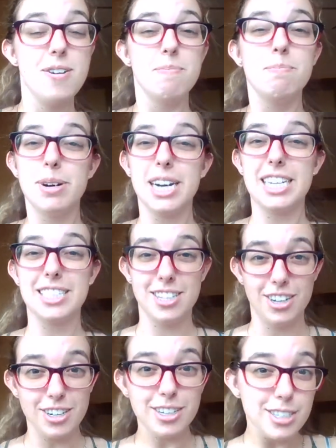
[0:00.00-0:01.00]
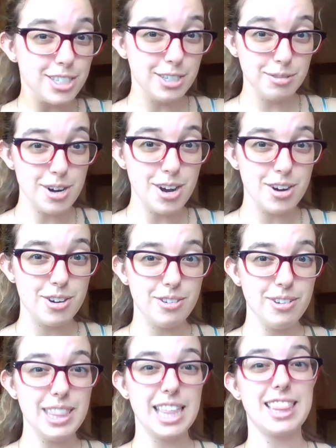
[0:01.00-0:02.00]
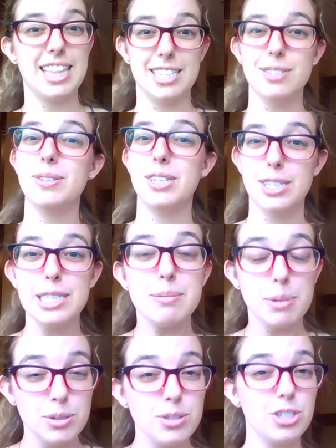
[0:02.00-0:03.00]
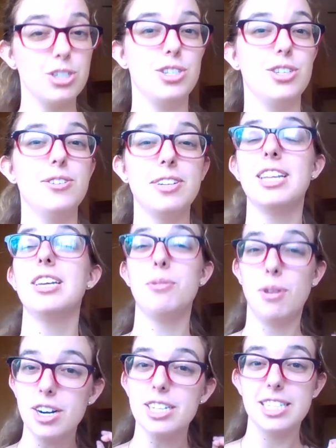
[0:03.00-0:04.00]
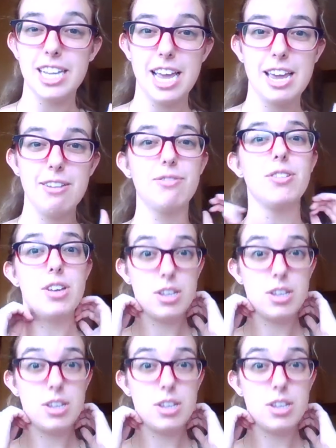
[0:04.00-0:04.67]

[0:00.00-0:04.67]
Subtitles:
but as long as you know that that's what you're supposed to do and that you are safe,